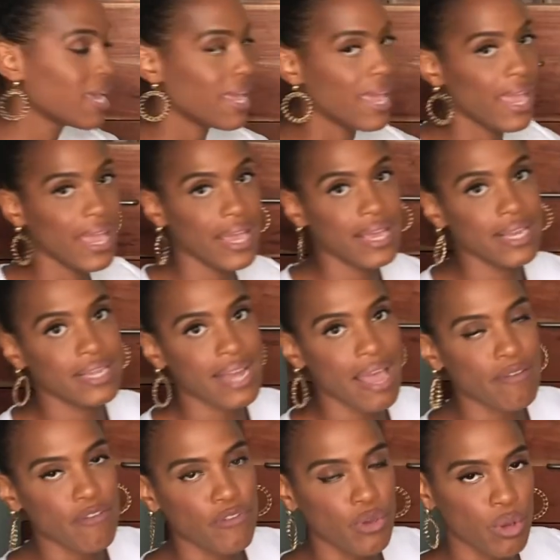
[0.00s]
and I
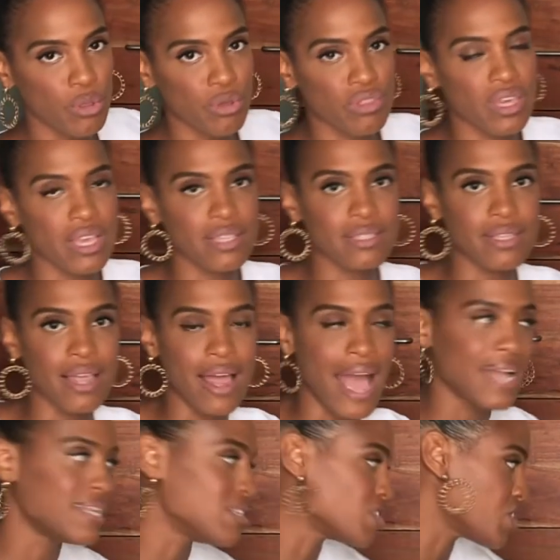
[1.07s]
have a few other things that
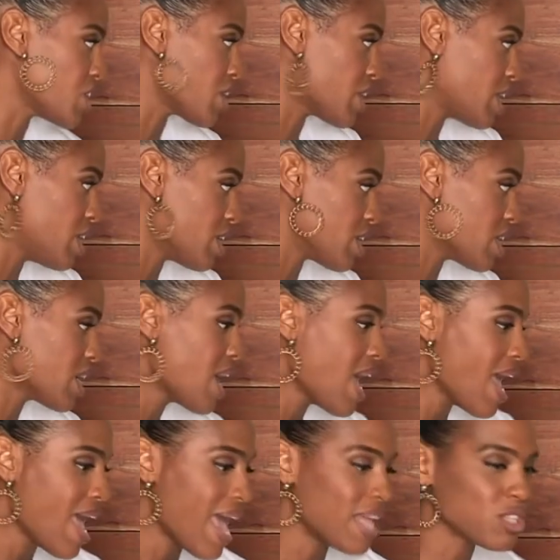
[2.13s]
I didn't share here.
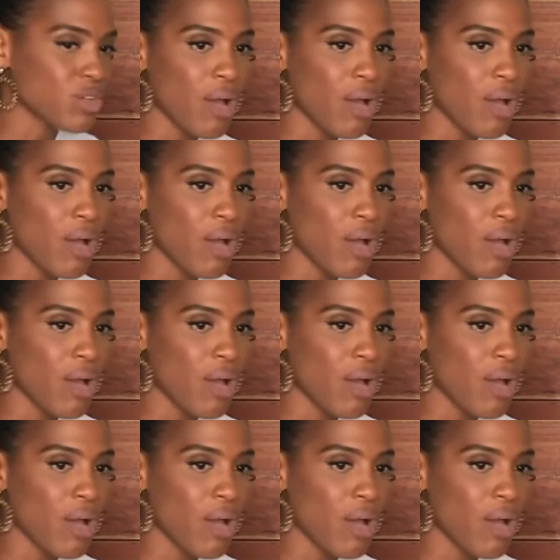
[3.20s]
And so